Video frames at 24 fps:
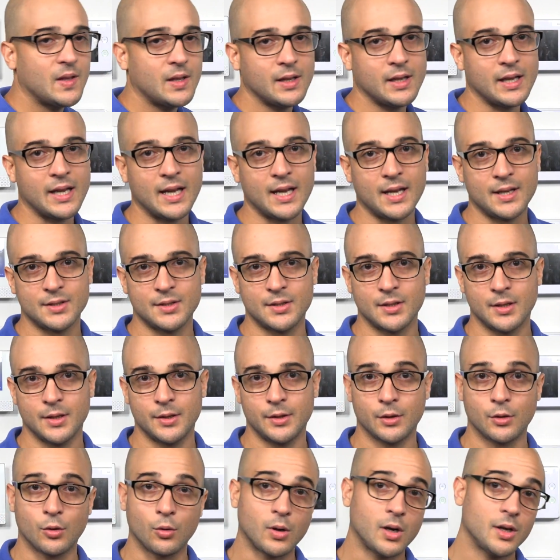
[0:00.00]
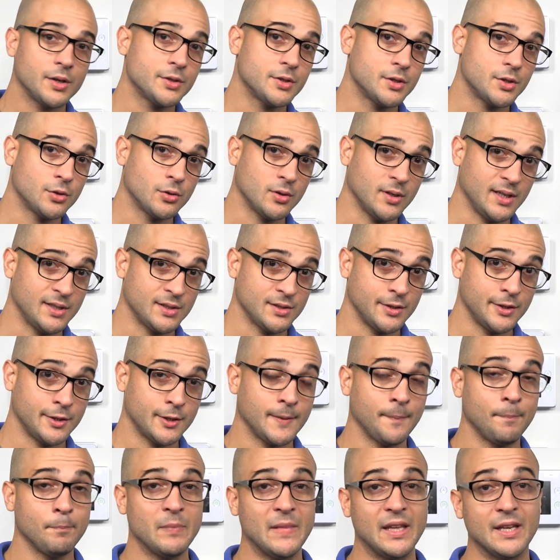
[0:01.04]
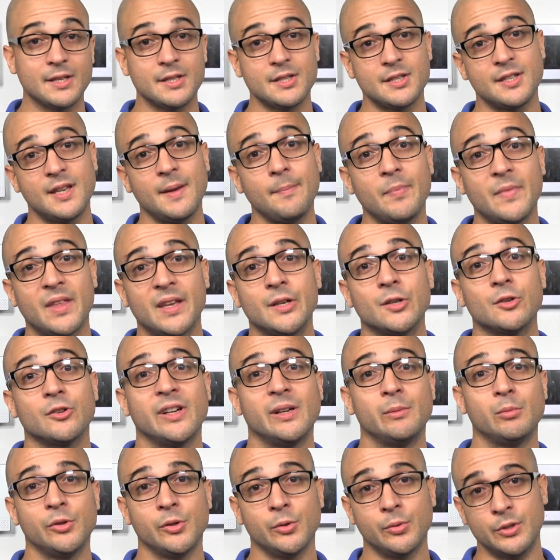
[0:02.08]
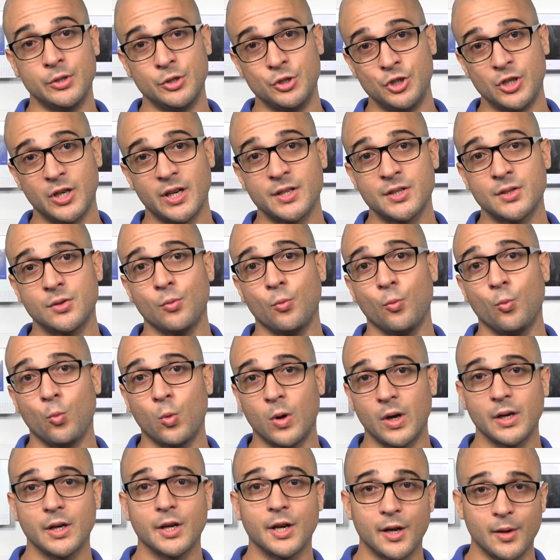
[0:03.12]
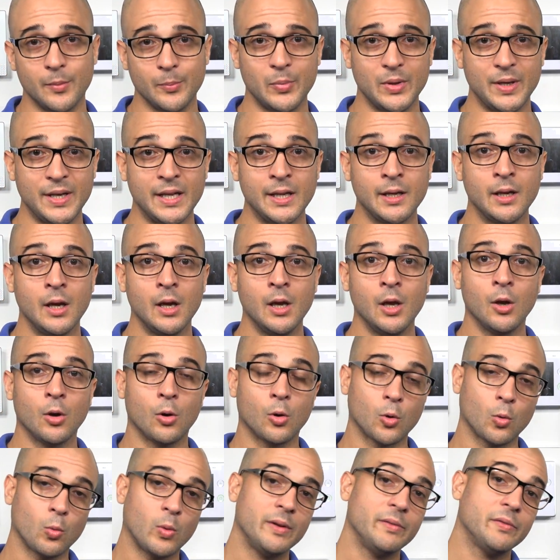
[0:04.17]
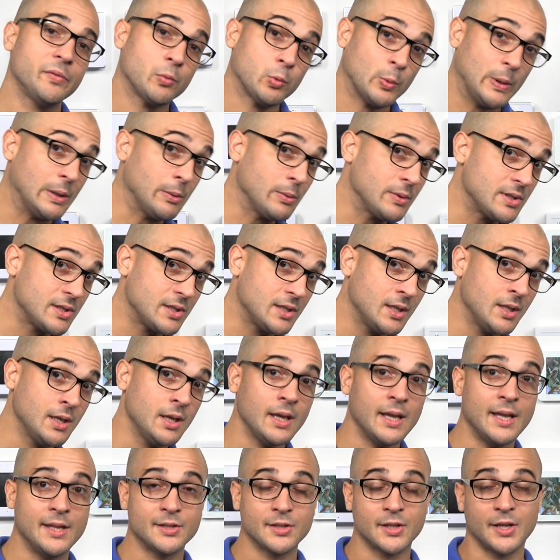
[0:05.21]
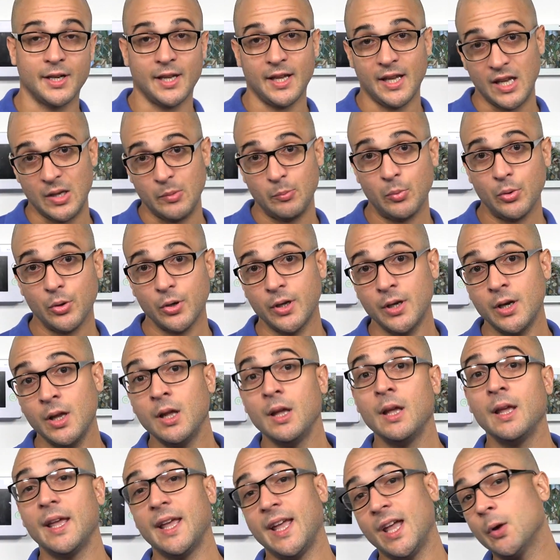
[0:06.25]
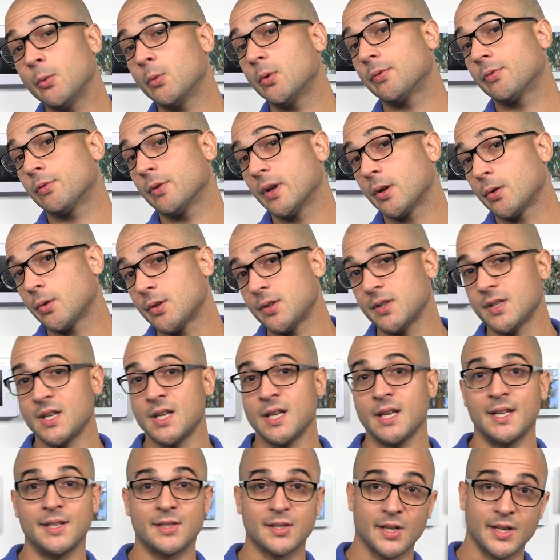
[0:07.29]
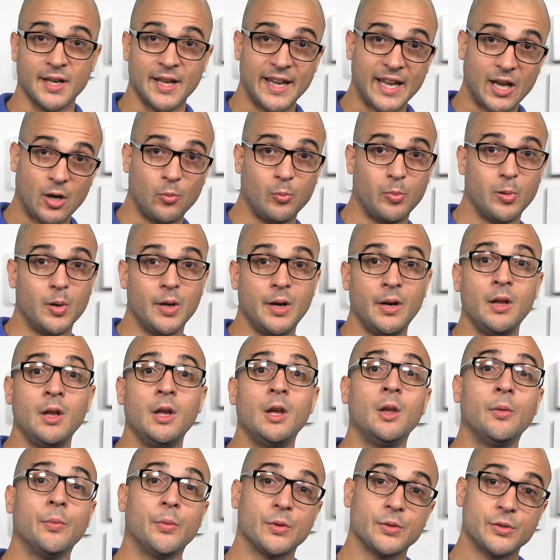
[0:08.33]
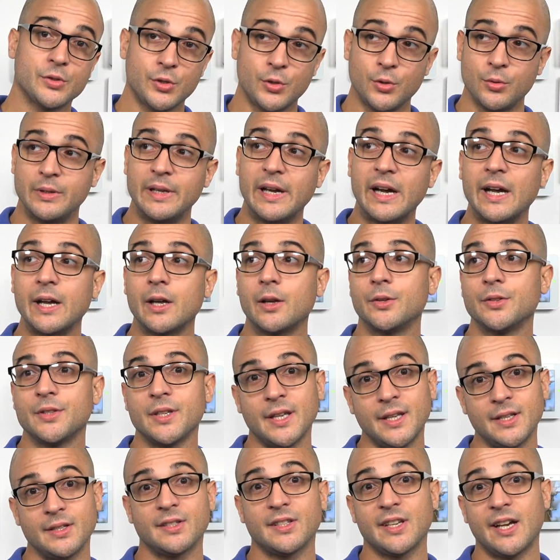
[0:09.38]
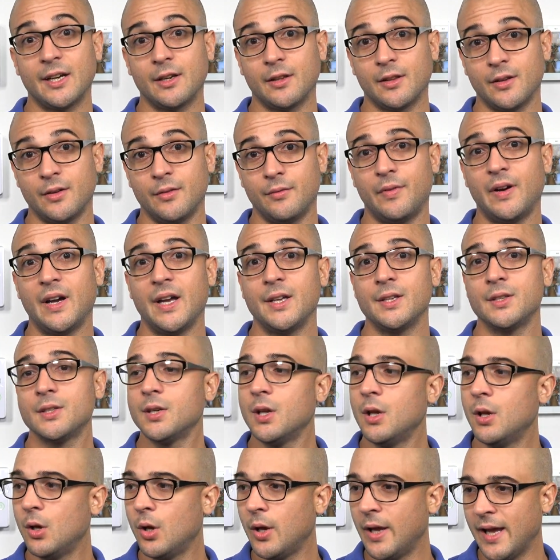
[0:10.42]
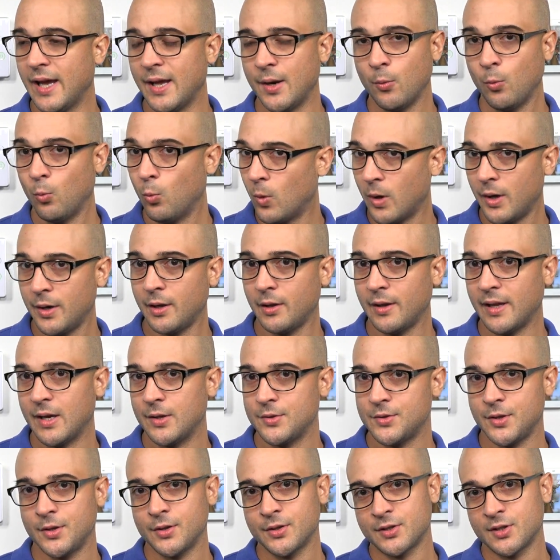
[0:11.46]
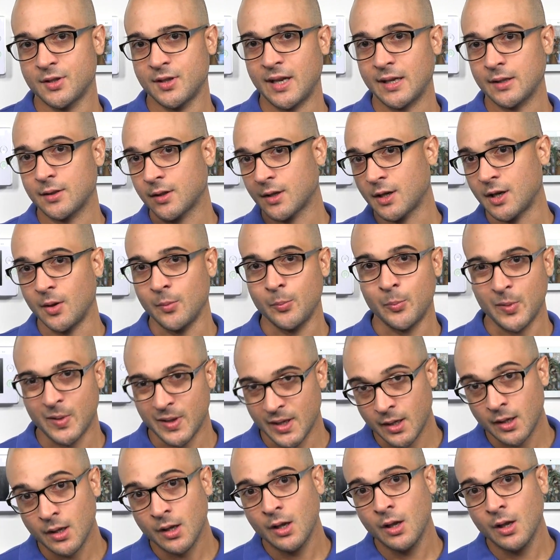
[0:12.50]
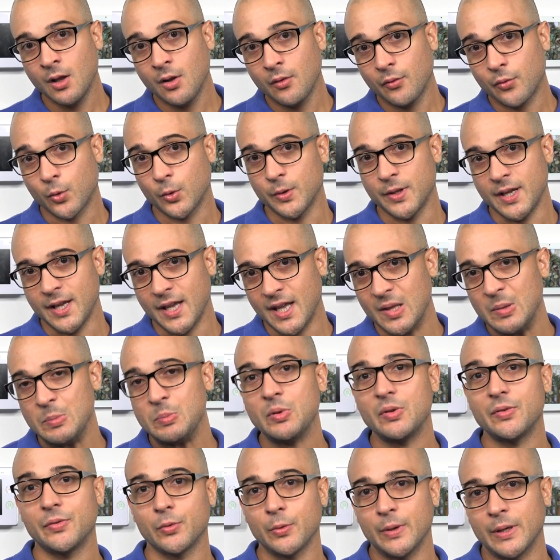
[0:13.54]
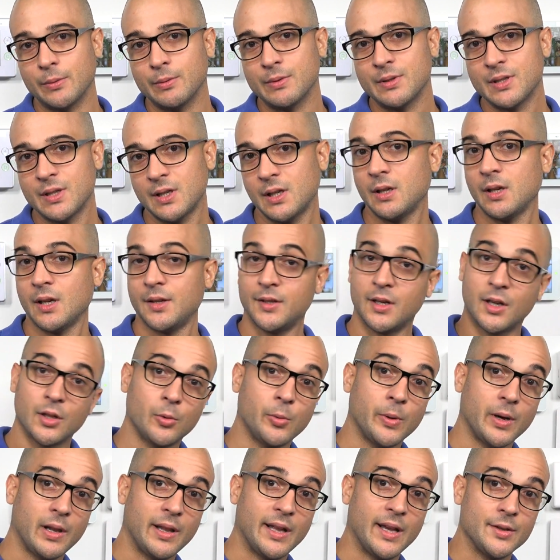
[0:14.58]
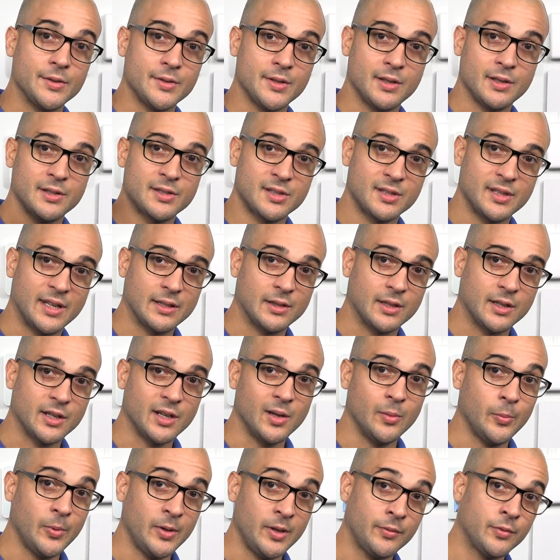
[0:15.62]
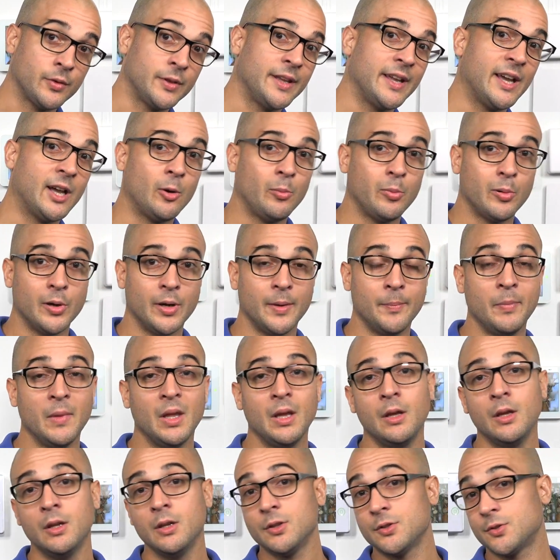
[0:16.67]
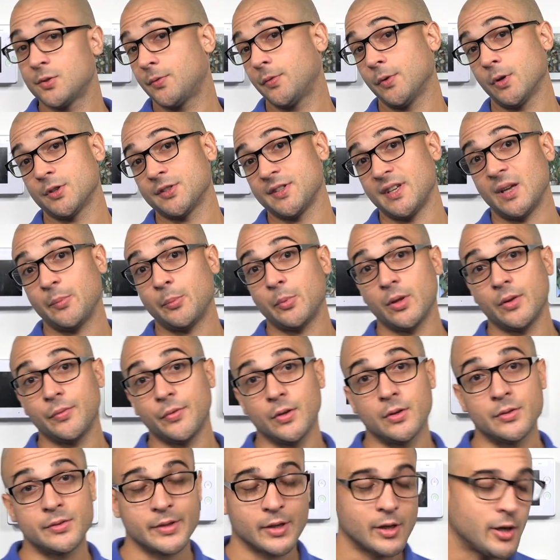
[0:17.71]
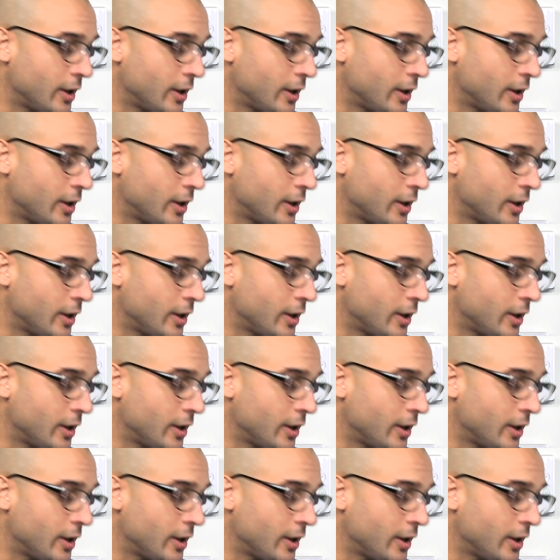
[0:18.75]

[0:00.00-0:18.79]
thing as the, the Qolsys translator, except that you're able to adjust what company or what frequency it's going to input and what frequency it's going to output. There's two dials inside of the device, and one allows you to select the company for the input frequency, and the other one allows you to select the company for the output. So for example, if you're using